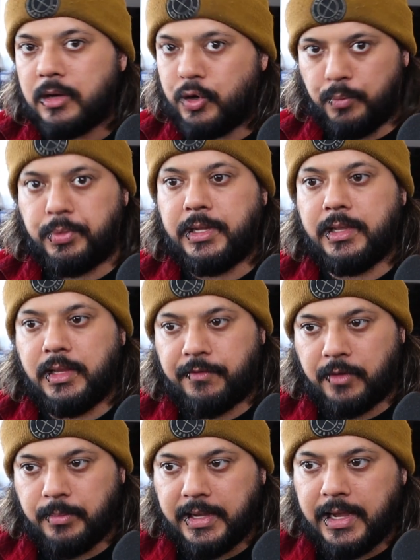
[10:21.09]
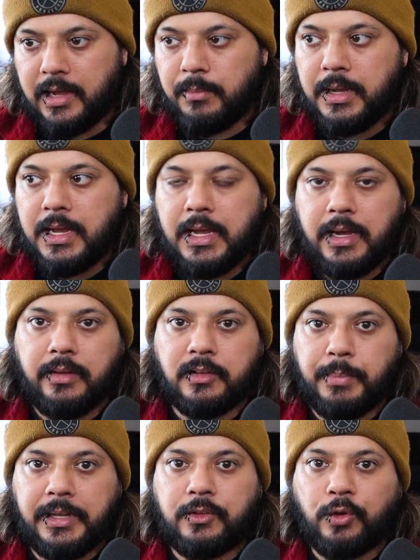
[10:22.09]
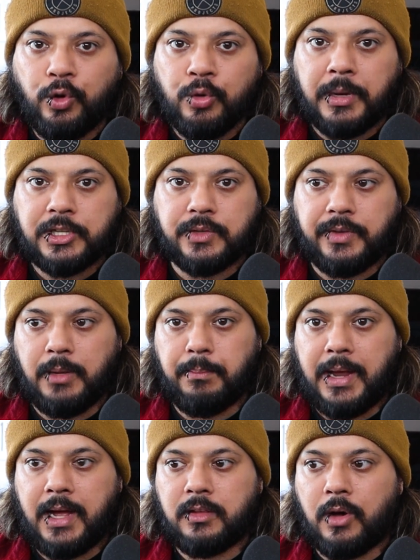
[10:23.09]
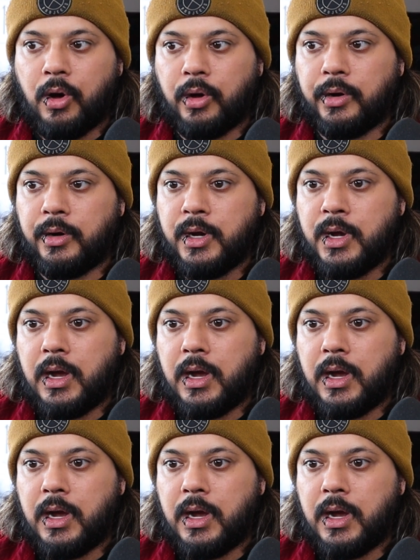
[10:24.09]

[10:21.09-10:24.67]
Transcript: completely from the game is a bit too much of an impact on